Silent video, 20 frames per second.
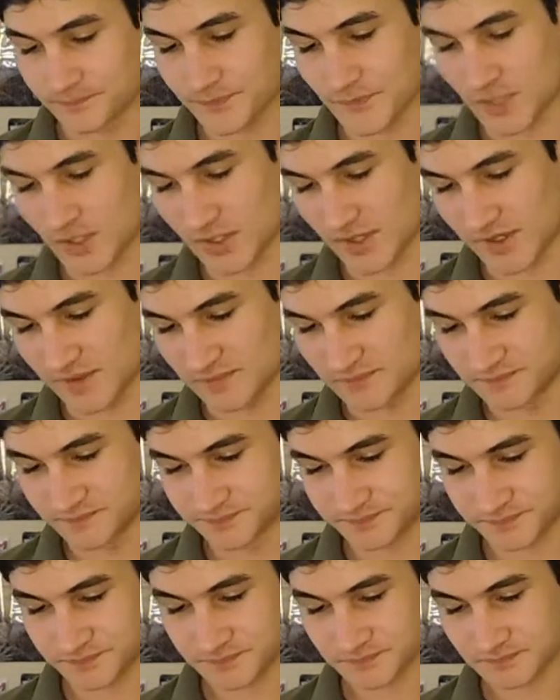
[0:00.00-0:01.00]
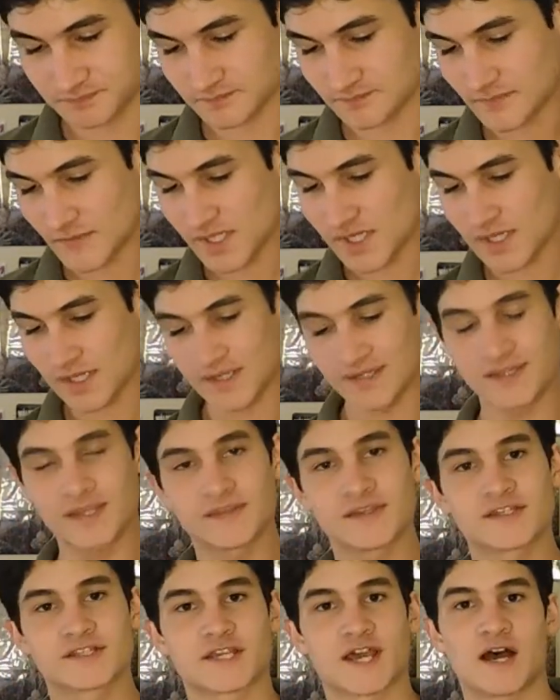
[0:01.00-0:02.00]
Okay. And then
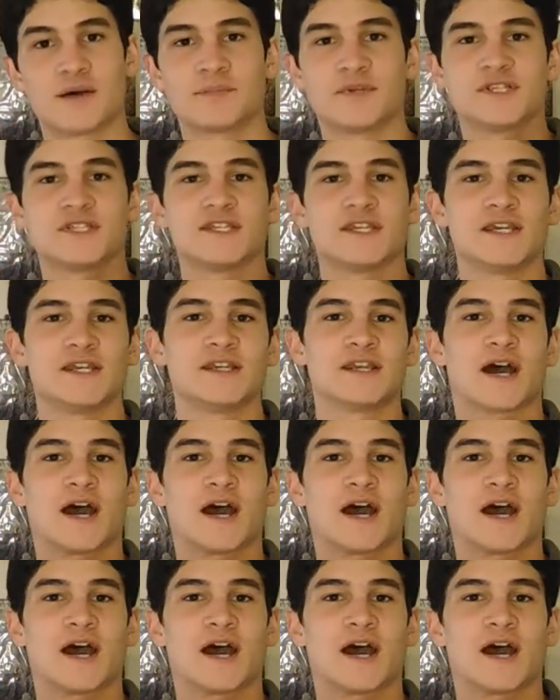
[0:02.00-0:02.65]
the zombie scene,